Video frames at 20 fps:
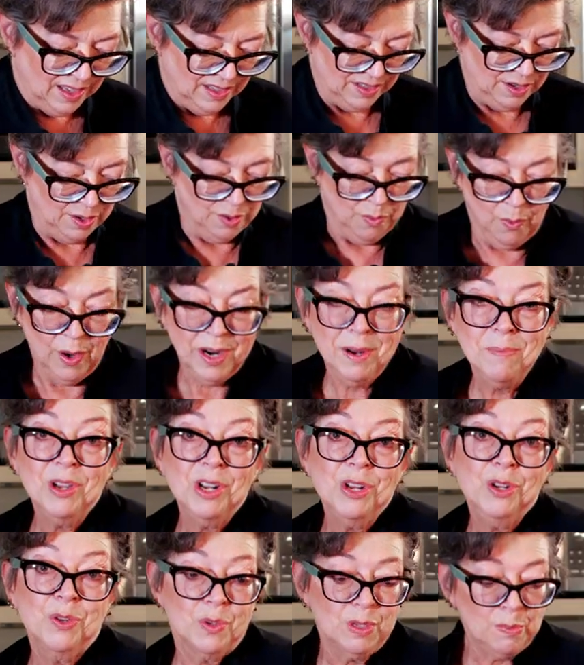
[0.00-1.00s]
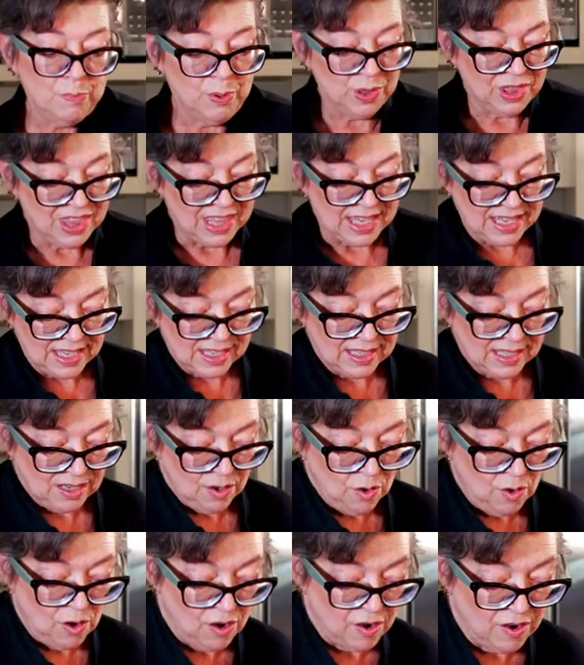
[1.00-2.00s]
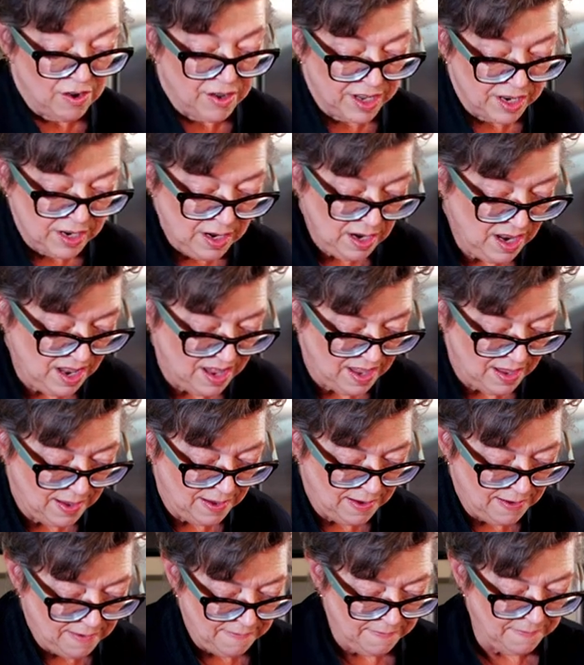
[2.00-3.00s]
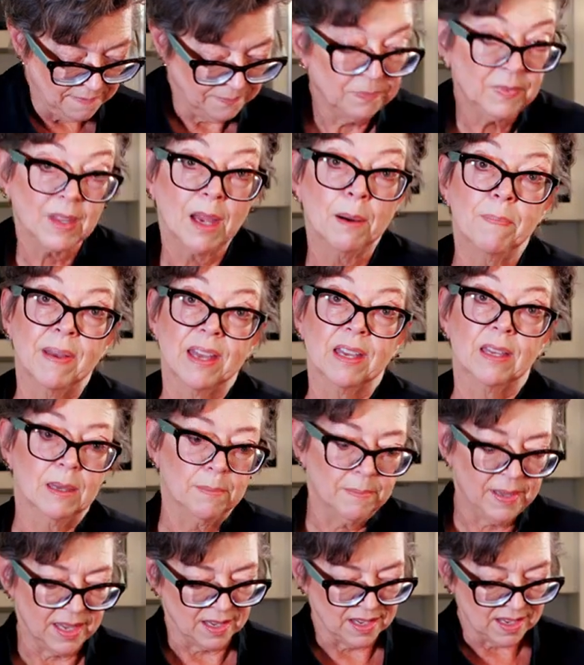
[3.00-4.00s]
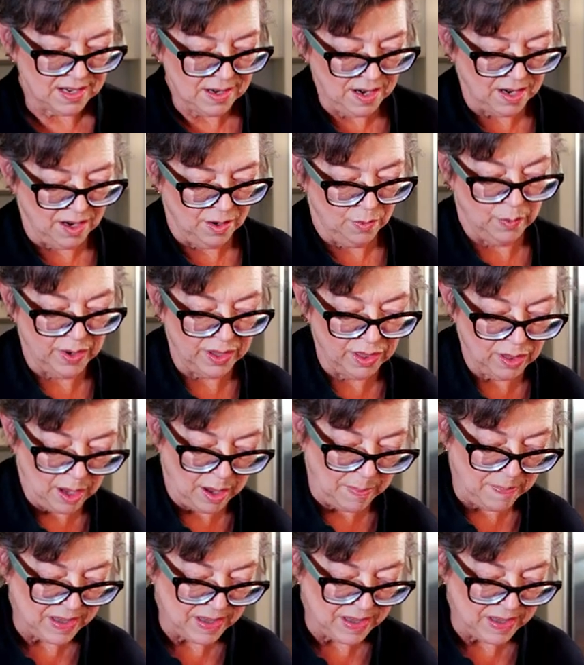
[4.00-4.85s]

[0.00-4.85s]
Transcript: So what I'm gonna do is put these on a baking pan with a